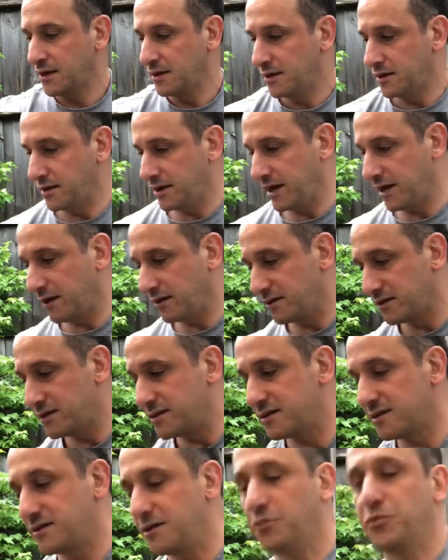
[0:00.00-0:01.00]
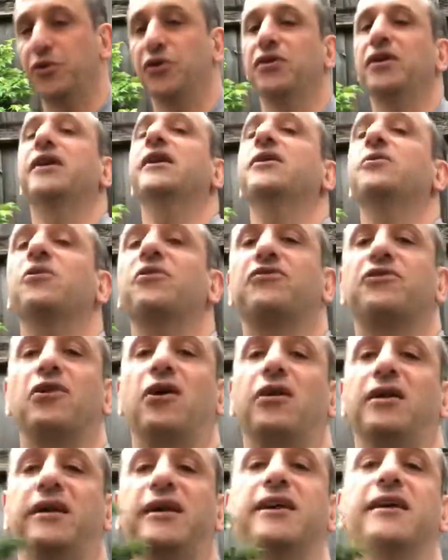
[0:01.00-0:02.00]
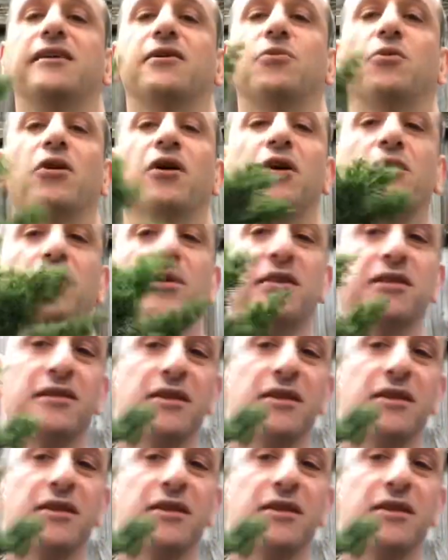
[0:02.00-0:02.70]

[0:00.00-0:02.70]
Now this is the beauty we've got here to work with,